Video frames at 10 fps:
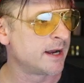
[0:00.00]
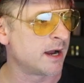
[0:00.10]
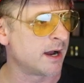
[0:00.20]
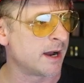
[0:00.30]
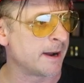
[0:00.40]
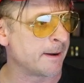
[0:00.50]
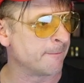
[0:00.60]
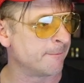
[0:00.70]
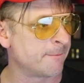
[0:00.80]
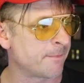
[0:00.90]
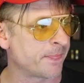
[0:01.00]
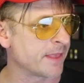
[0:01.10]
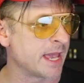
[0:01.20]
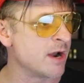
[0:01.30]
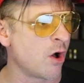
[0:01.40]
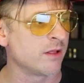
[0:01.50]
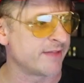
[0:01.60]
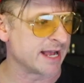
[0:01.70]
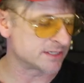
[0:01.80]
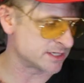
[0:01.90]
and all of
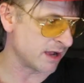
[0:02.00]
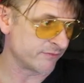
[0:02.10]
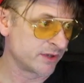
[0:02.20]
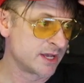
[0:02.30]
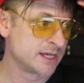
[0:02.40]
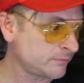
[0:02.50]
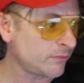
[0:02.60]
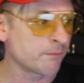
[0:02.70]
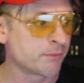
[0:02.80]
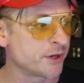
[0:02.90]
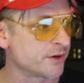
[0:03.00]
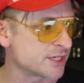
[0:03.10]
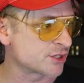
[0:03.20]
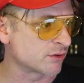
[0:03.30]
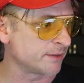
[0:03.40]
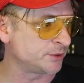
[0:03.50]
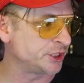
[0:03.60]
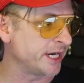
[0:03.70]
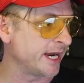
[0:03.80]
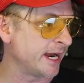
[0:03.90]
that stuff. Put your
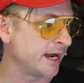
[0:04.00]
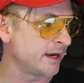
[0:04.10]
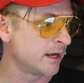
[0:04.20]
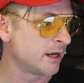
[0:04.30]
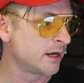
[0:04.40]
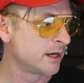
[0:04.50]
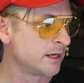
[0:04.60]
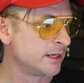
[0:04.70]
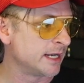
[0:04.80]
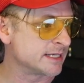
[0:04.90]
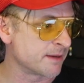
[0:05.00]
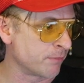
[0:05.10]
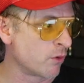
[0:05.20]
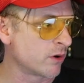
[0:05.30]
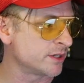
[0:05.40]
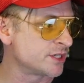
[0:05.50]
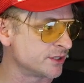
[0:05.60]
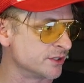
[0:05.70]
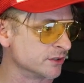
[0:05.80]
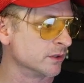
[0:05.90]
description. It's important to
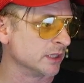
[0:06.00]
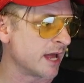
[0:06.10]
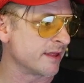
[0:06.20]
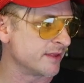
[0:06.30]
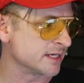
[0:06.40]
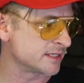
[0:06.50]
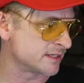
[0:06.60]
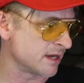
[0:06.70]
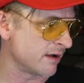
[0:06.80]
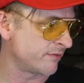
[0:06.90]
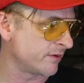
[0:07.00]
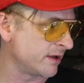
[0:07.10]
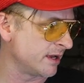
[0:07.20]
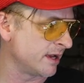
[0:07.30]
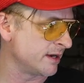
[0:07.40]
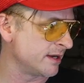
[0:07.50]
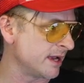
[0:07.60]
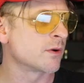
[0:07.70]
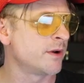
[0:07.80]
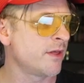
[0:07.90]
do a lot of this stuff. And
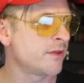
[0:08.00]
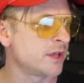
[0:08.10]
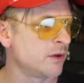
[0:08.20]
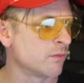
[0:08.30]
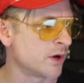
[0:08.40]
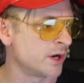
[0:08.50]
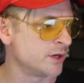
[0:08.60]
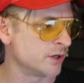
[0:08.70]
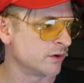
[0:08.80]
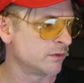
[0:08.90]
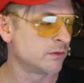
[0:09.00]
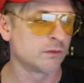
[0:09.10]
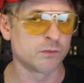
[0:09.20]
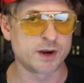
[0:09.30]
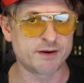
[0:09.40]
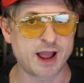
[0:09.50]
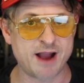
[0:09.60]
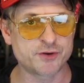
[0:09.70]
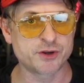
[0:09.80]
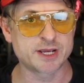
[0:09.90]
so another thing you want to do,
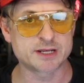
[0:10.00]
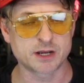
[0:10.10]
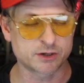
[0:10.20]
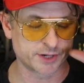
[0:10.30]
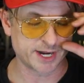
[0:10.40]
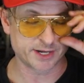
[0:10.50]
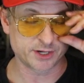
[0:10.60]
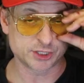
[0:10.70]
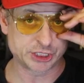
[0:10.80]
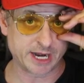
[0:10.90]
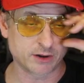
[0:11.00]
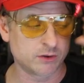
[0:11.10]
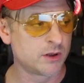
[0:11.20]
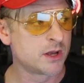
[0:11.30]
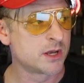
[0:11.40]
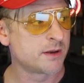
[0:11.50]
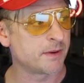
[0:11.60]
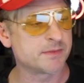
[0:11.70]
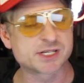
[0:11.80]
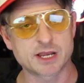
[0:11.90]
after you get done creating your channel,
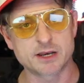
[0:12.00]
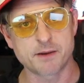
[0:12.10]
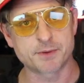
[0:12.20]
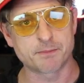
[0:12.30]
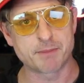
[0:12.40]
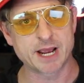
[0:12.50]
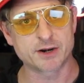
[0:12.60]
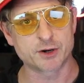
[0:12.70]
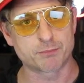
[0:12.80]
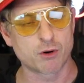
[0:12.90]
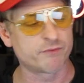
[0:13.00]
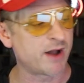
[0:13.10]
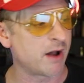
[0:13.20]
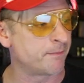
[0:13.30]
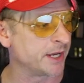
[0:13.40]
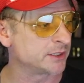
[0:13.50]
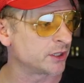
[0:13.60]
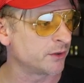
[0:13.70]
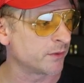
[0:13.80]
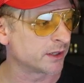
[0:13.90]
maybe setting up your banner, your profile
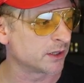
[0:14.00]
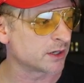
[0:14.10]
picture, you want to